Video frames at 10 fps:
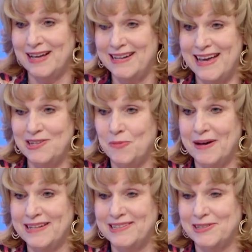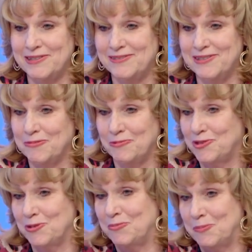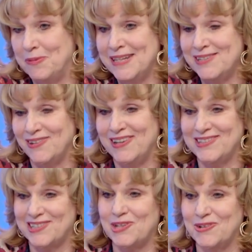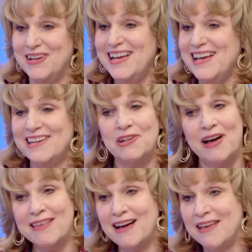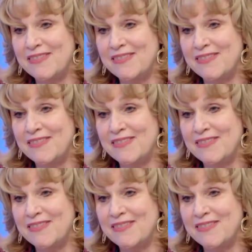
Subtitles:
had nobody to depend on. So, you know, I